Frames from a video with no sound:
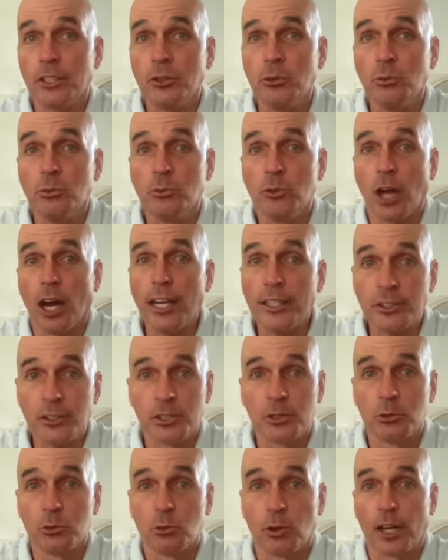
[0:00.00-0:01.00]
you not
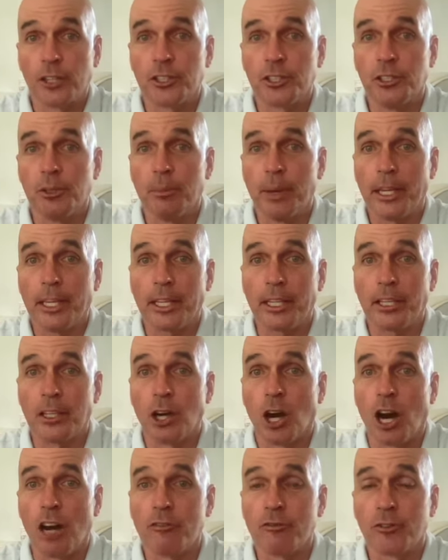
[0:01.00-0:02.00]
to rush into making an
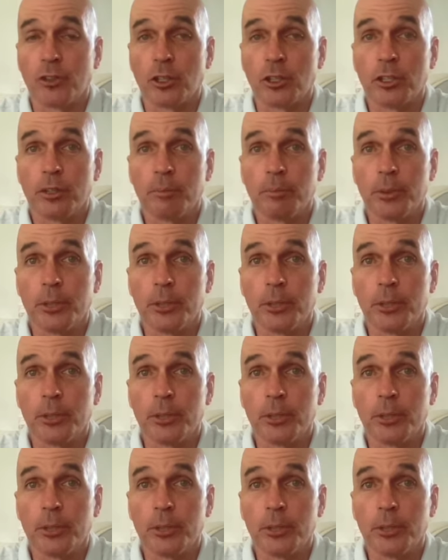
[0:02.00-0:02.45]
offer,